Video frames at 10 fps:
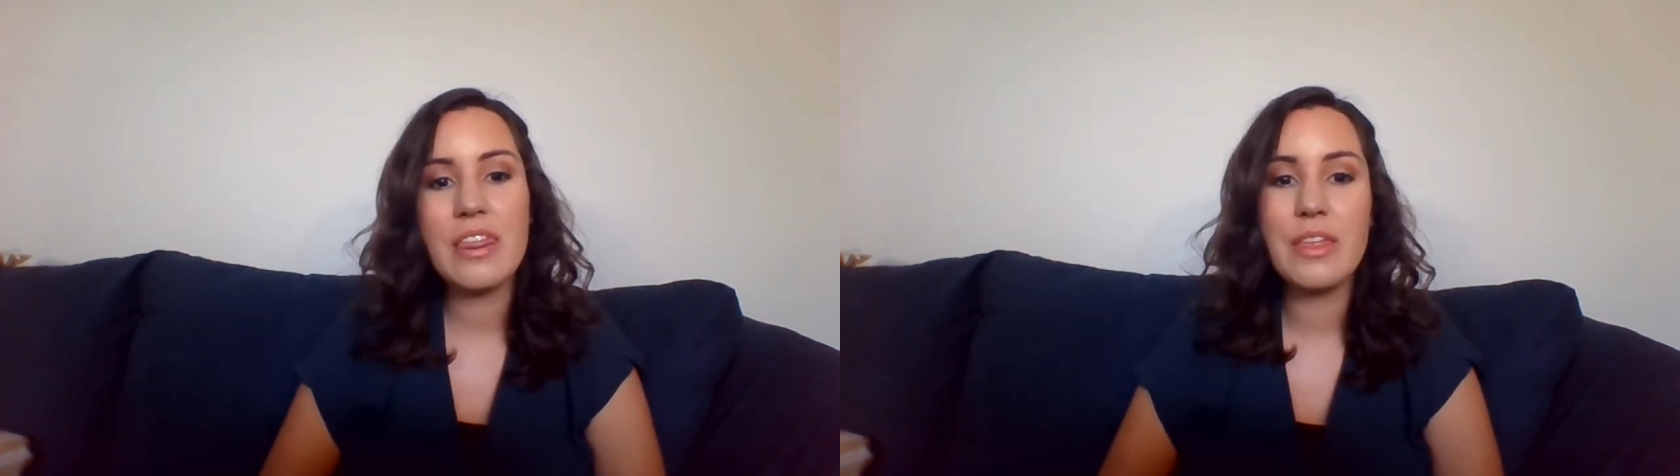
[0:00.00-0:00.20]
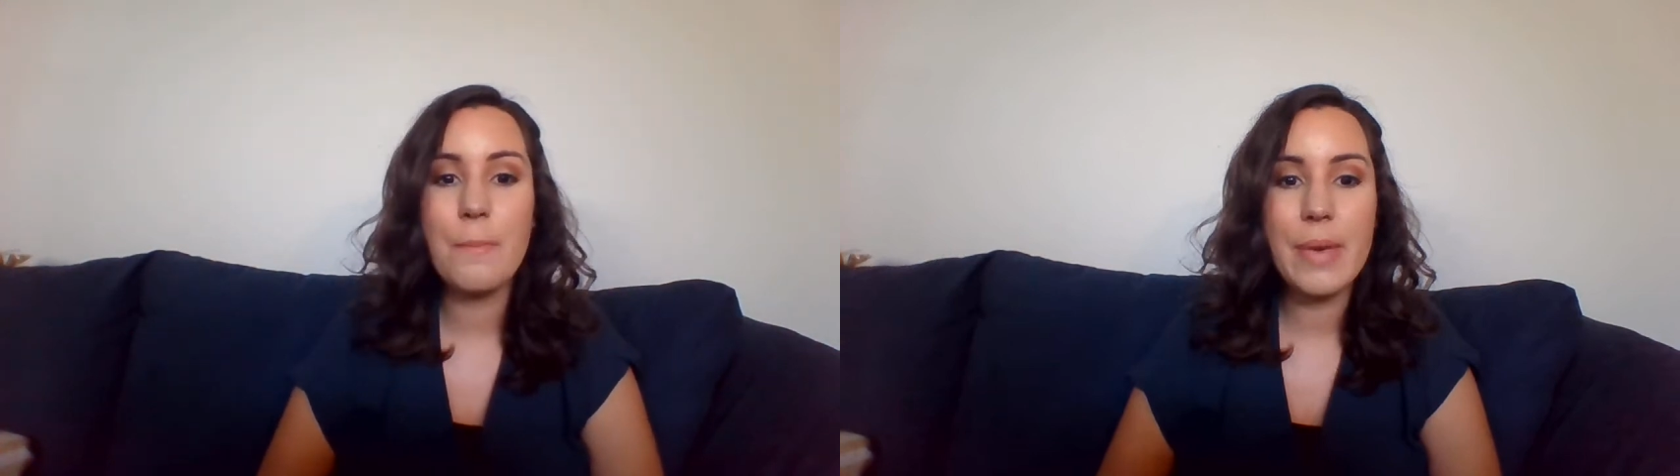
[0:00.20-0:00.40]

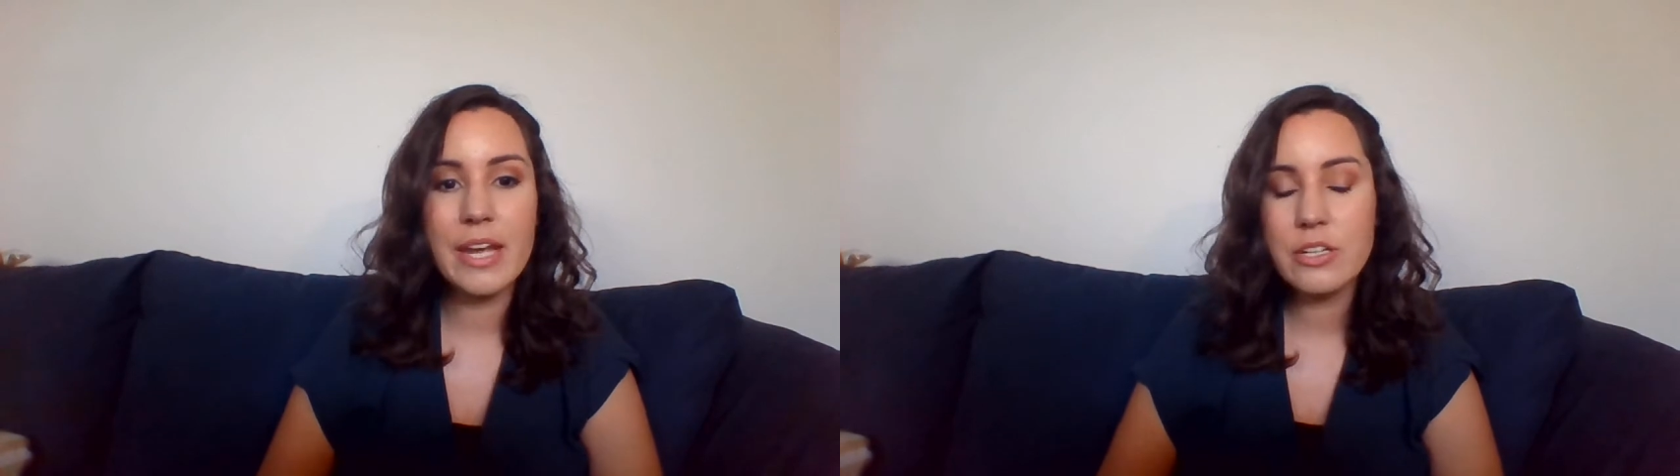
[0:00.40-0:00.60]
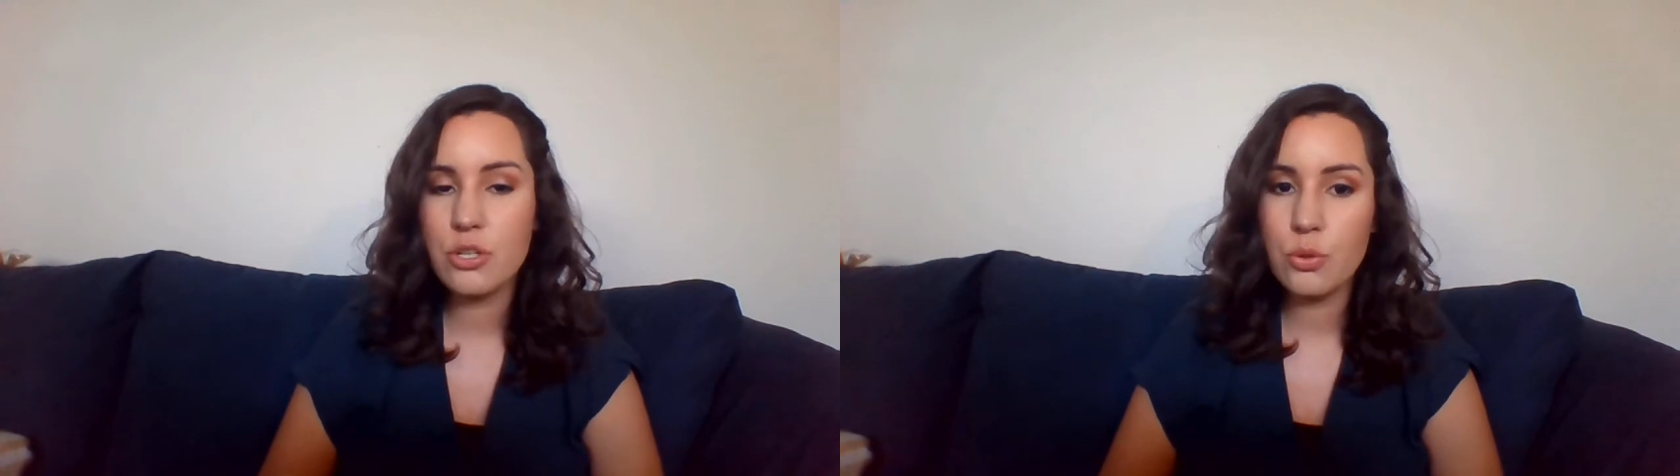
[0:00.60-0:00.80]
the
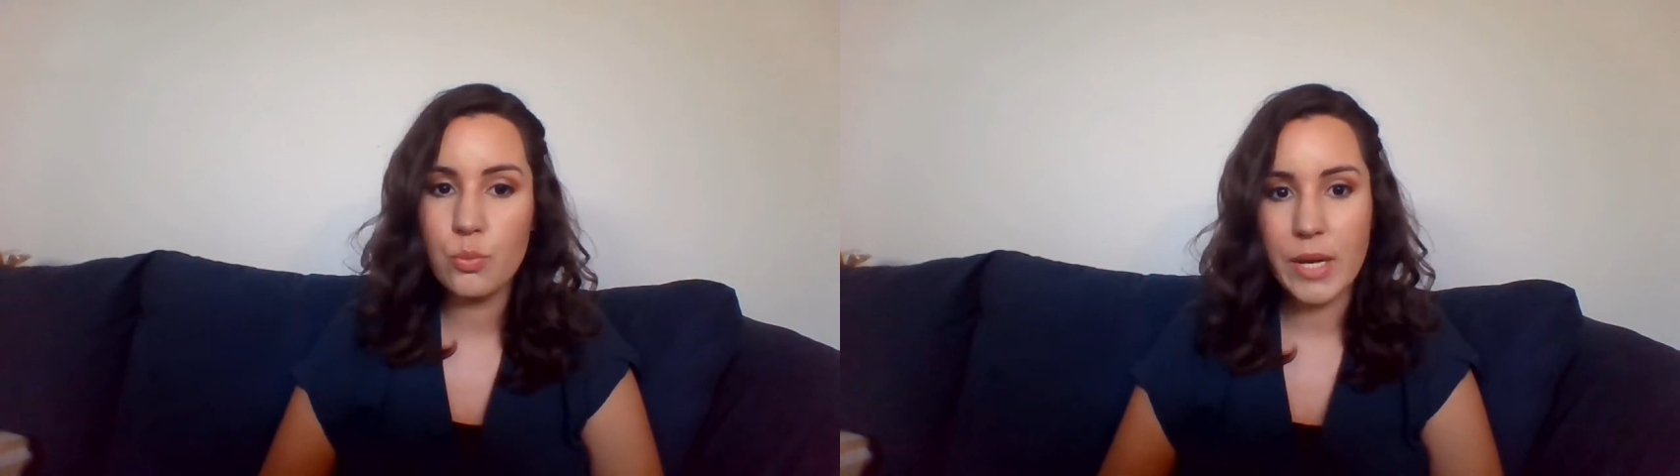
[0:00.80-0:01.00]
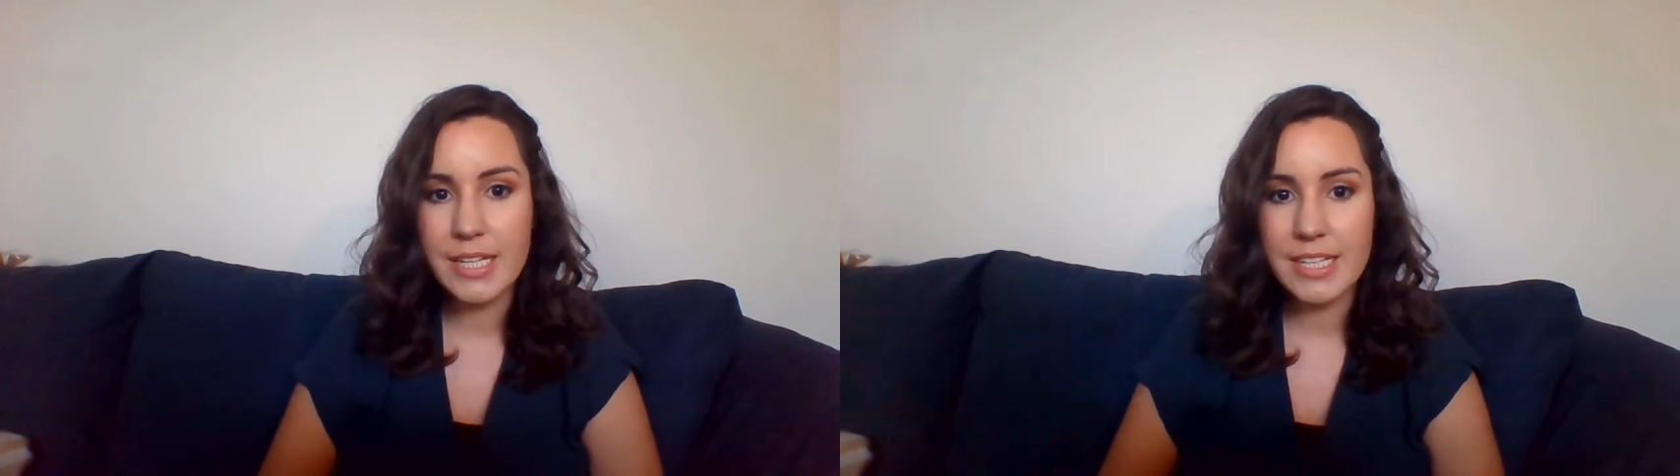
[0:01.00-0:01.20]

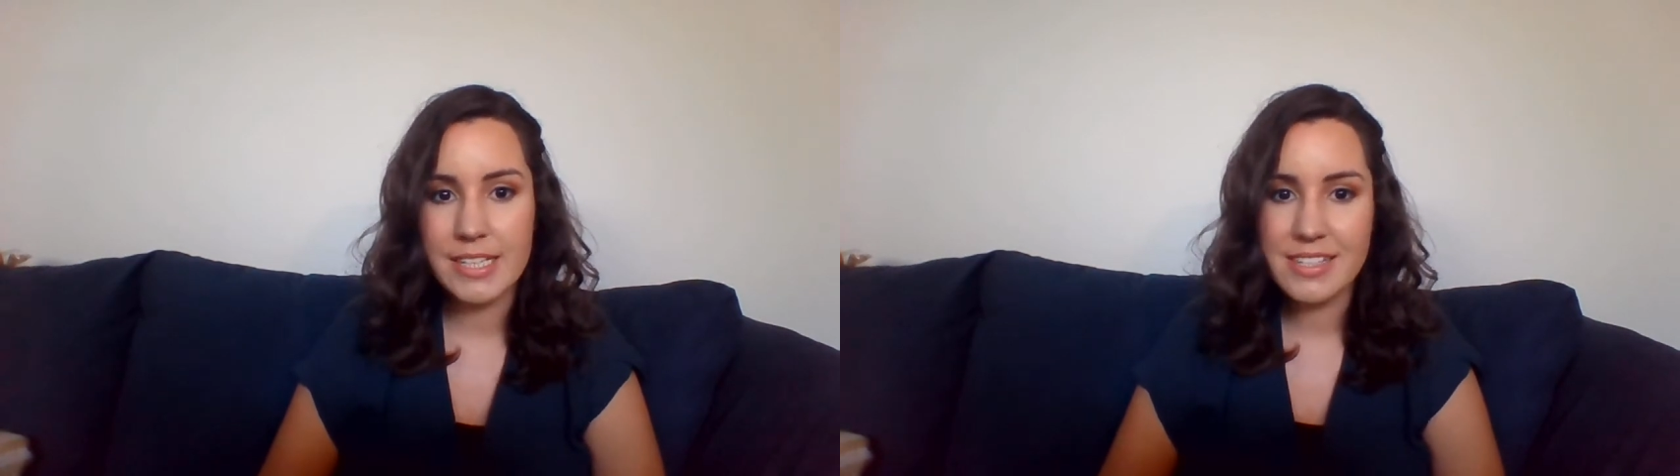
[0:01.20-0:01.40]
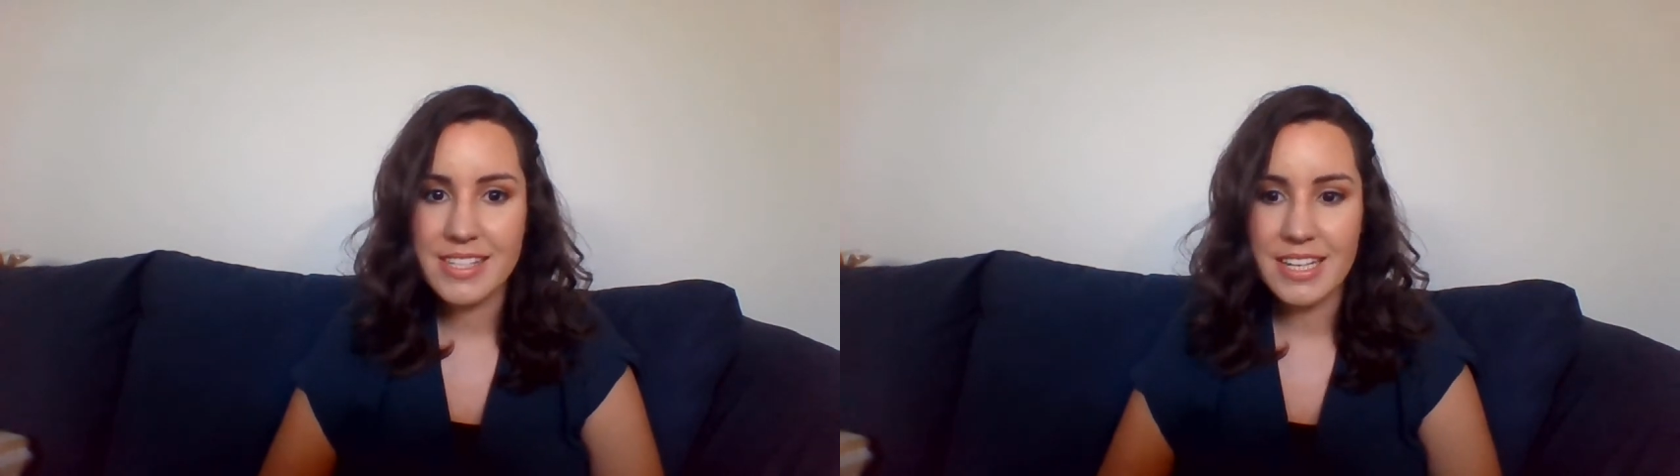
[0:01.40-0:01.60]

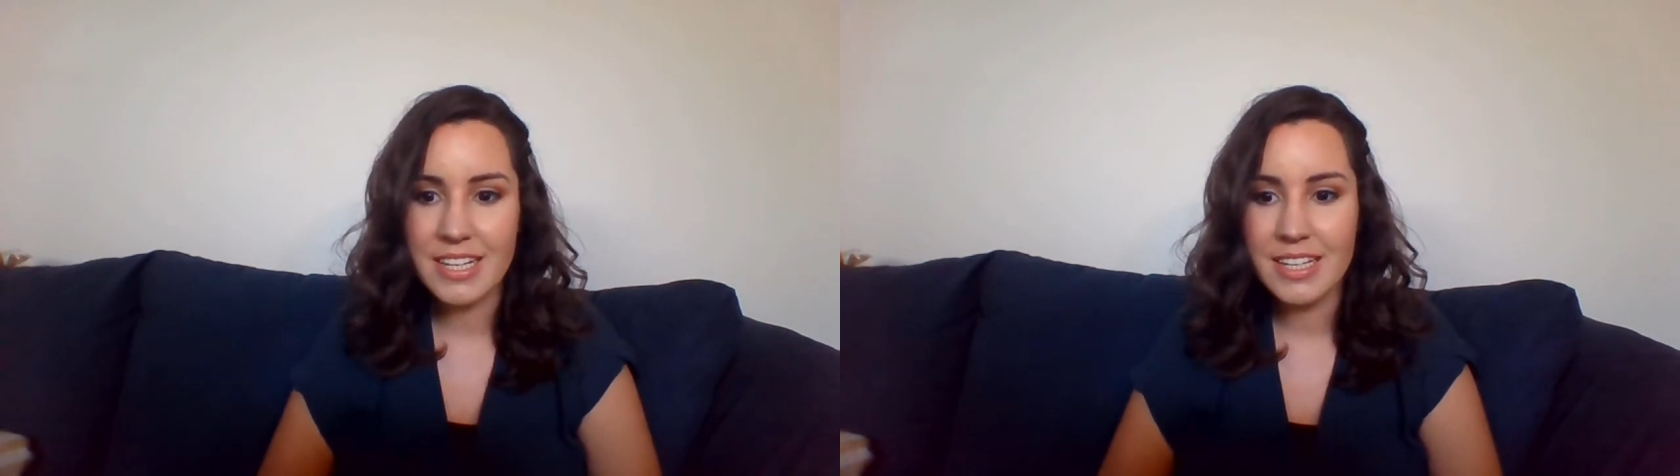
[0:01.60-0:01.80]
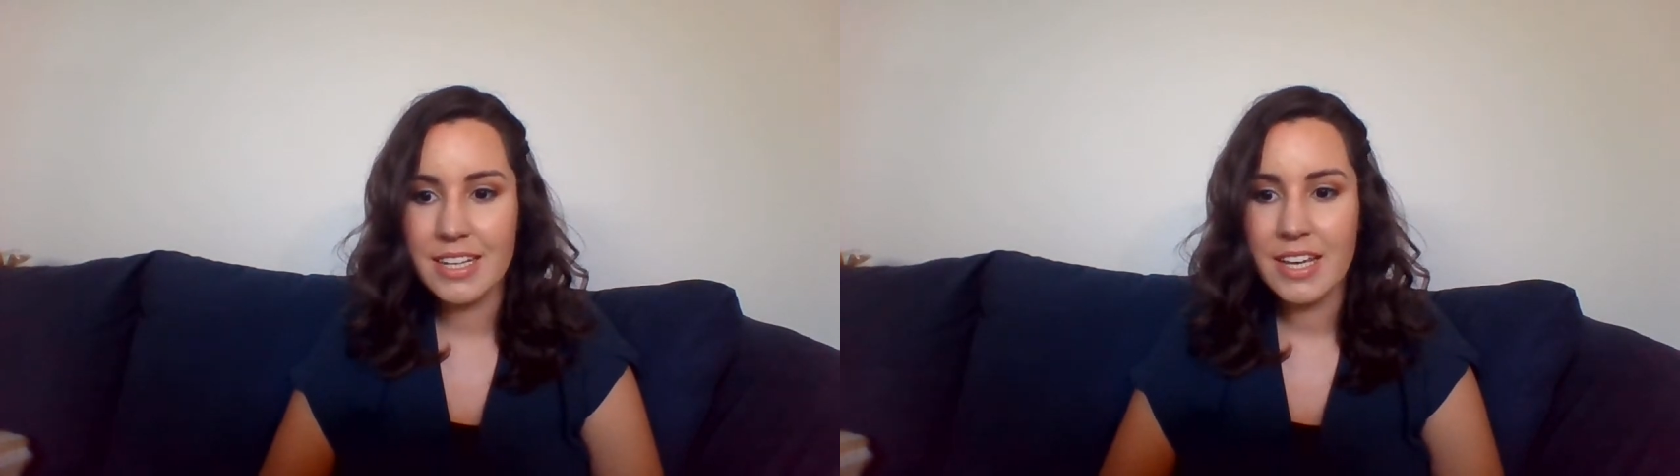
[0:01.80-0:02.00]
Mediterranean
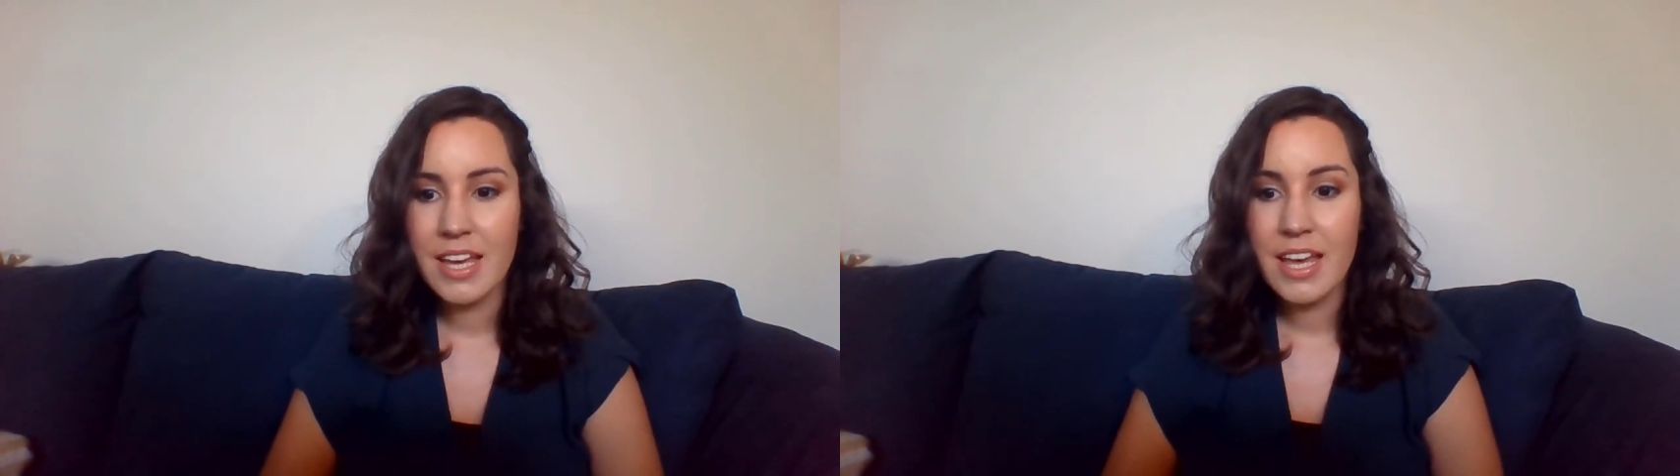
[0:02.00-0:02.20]
scene.